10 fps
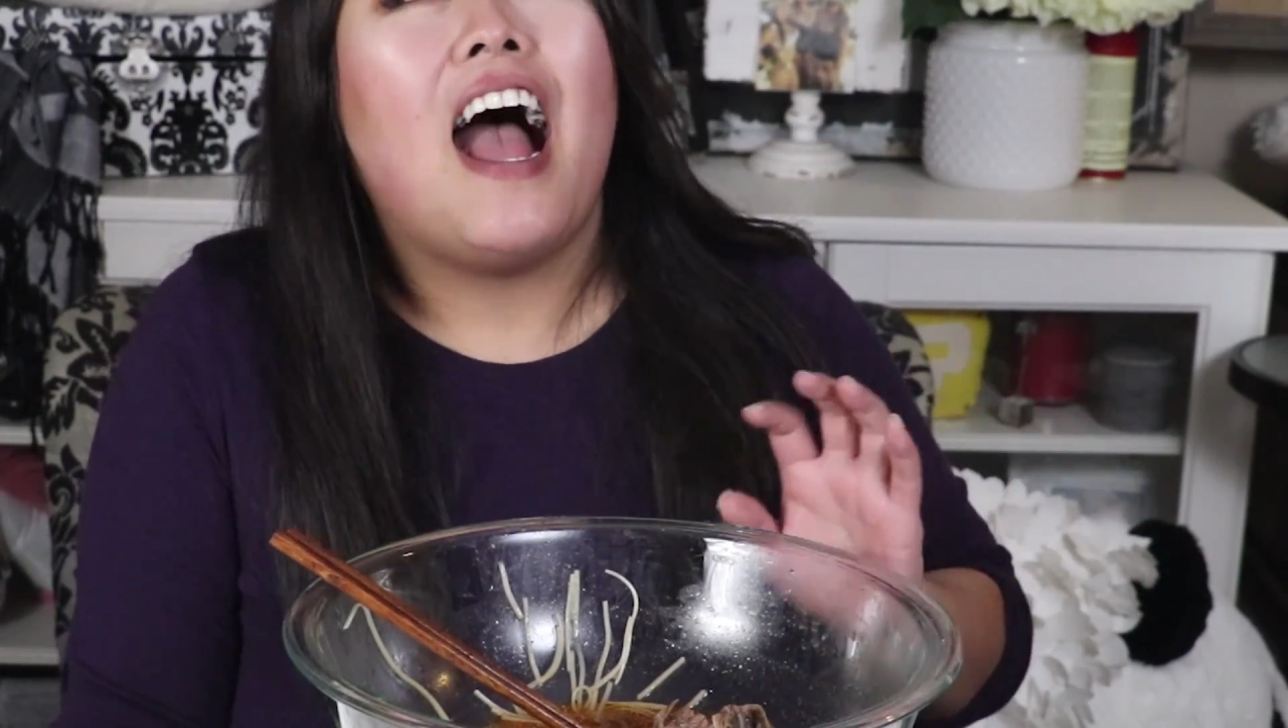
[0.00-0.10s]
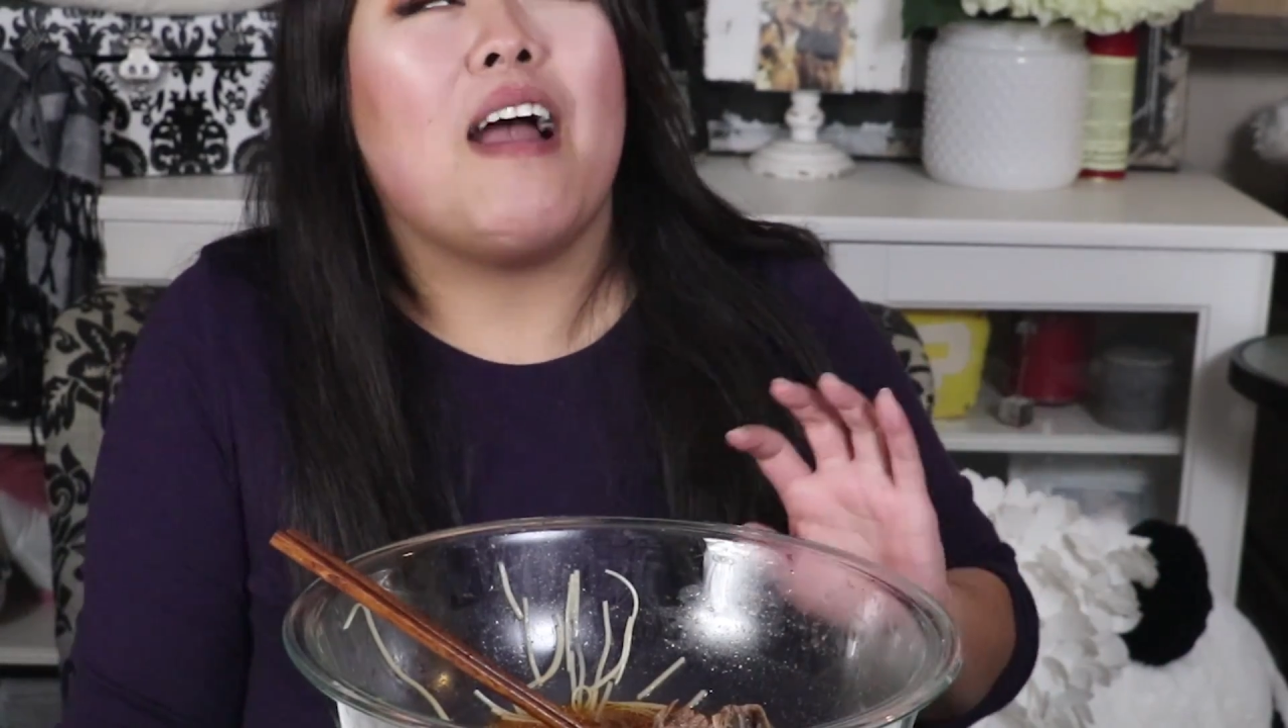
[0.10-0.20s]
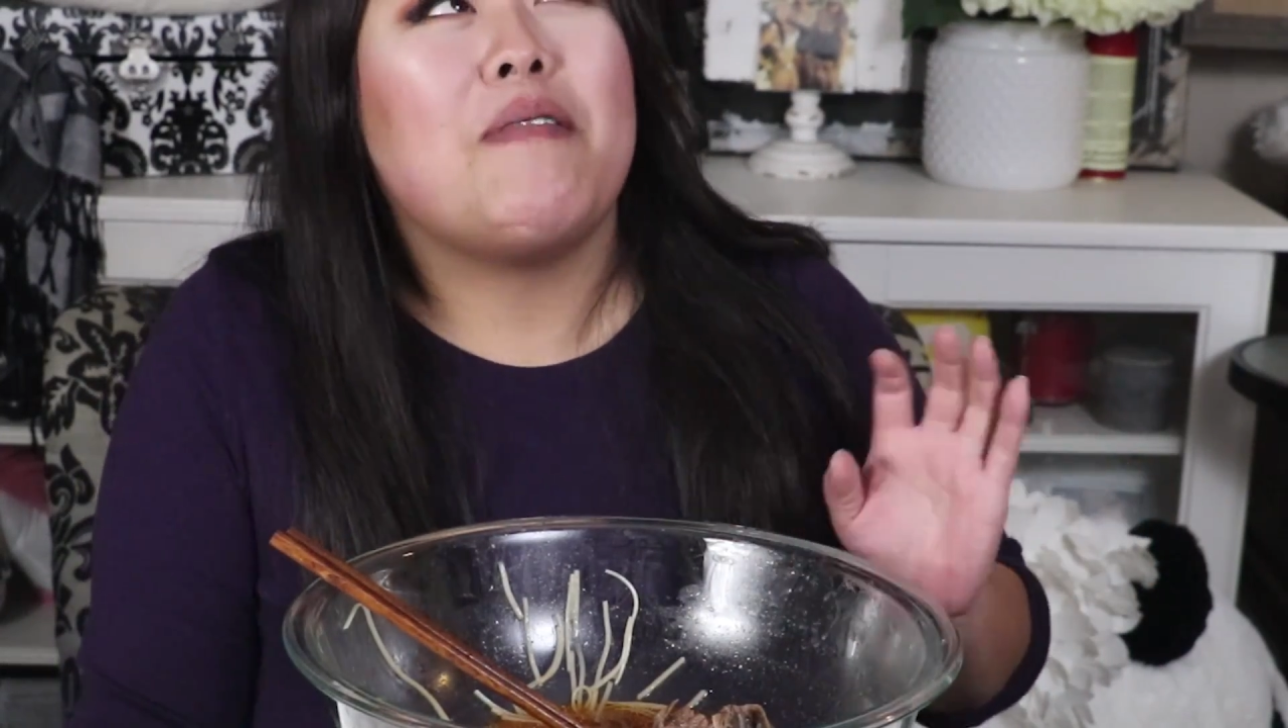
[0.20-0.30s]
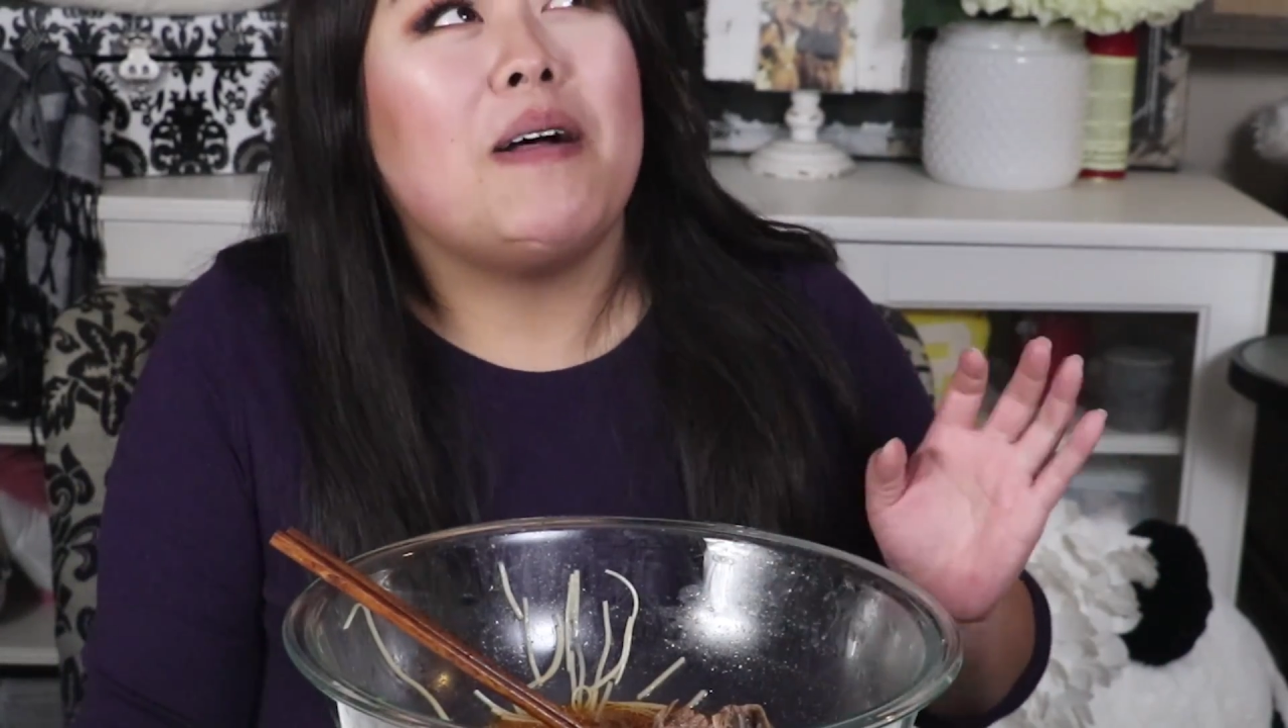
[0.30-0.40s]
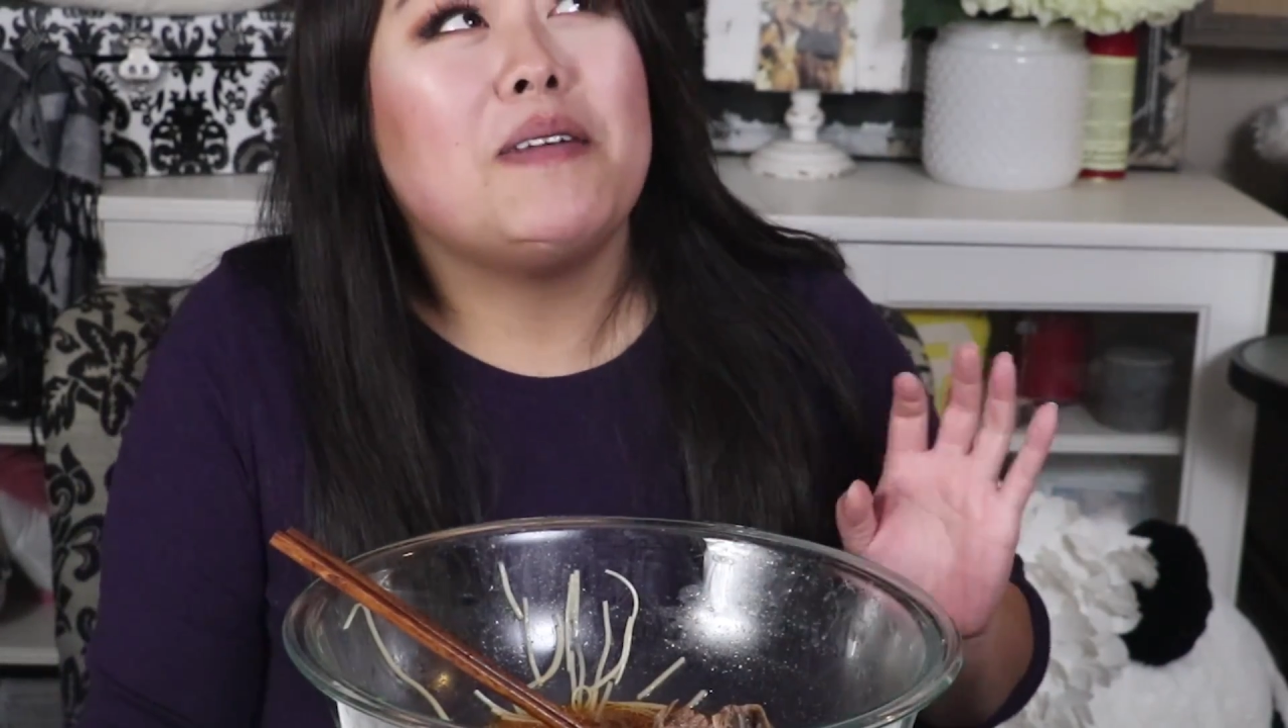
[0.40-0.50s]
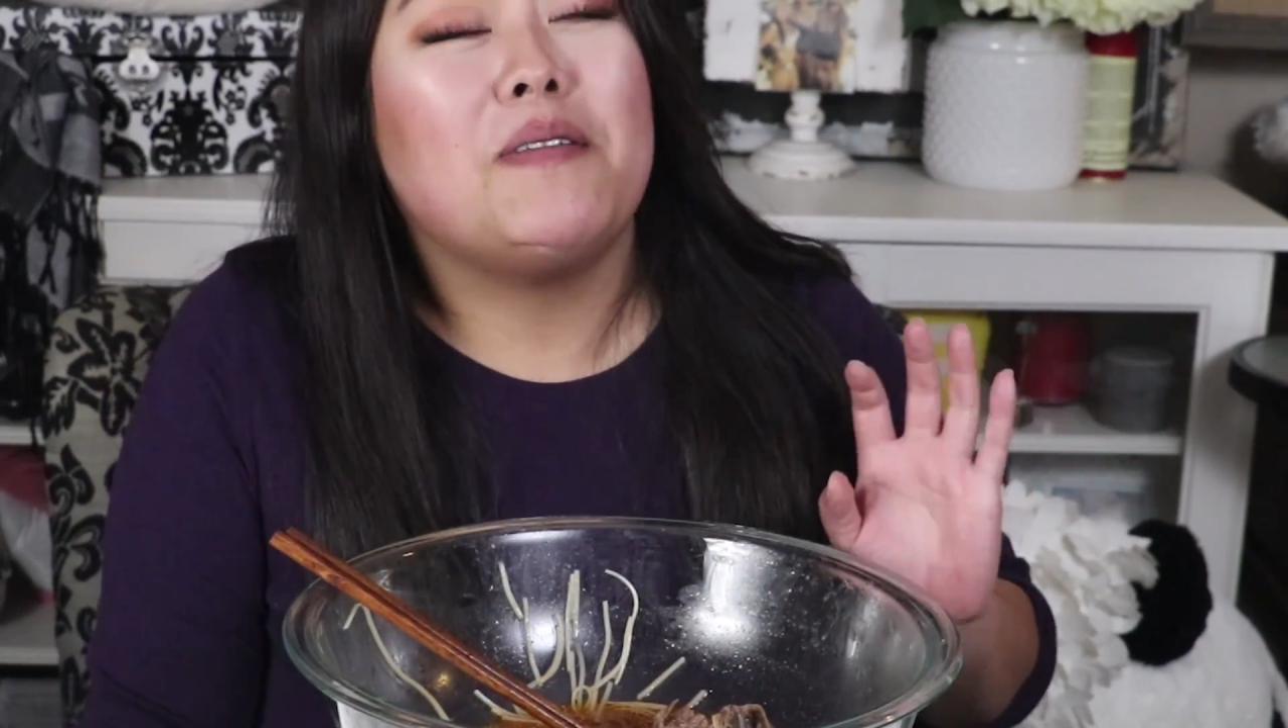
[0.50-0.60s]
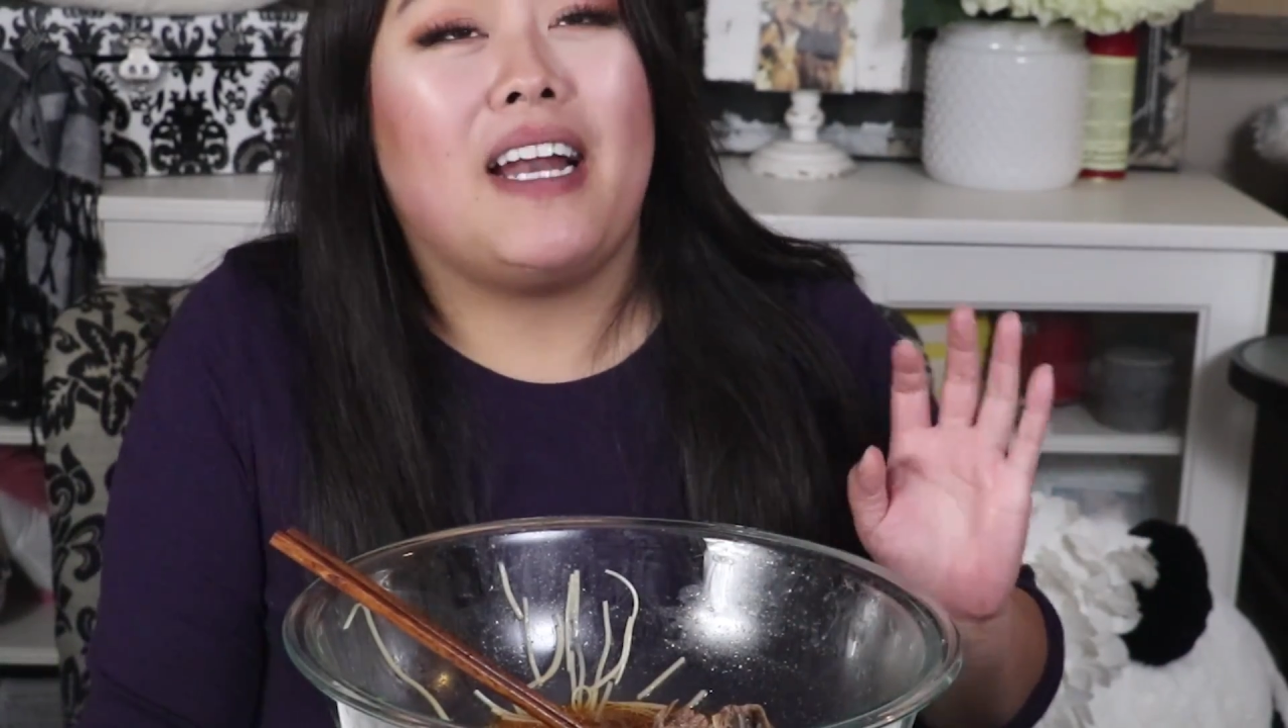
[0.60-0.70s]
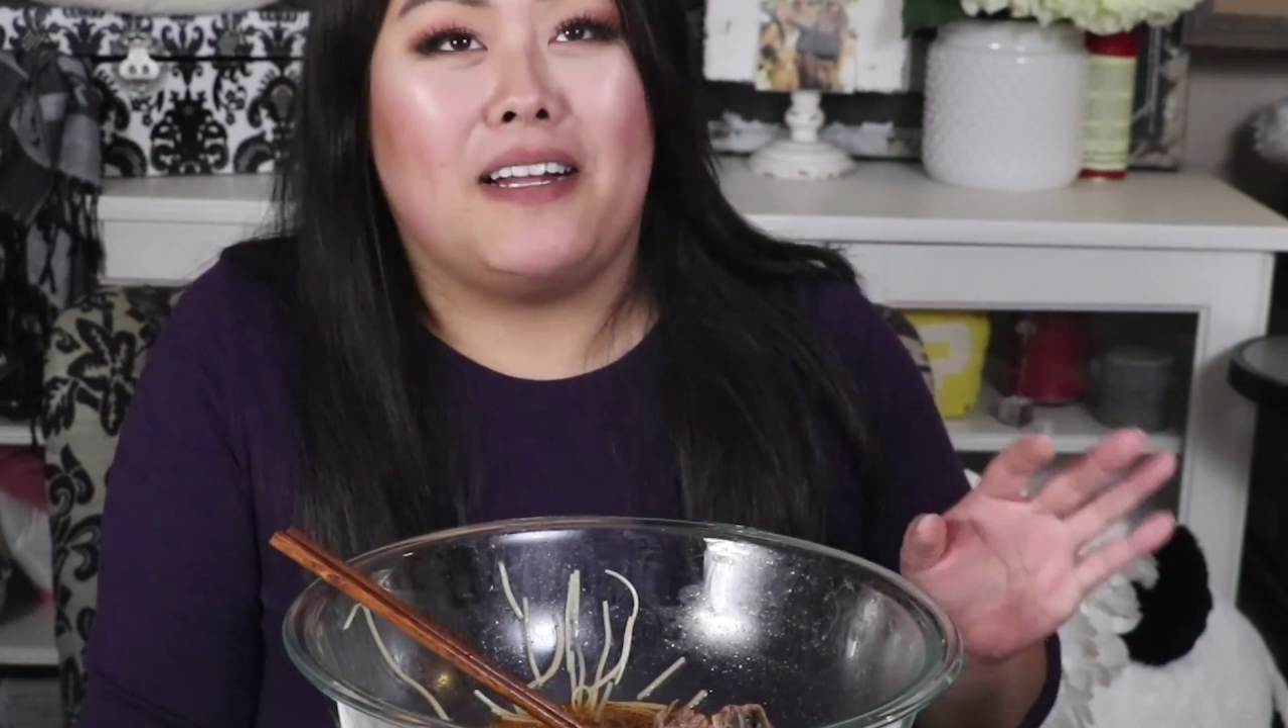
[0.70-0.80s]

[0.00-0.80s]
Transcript: I probably would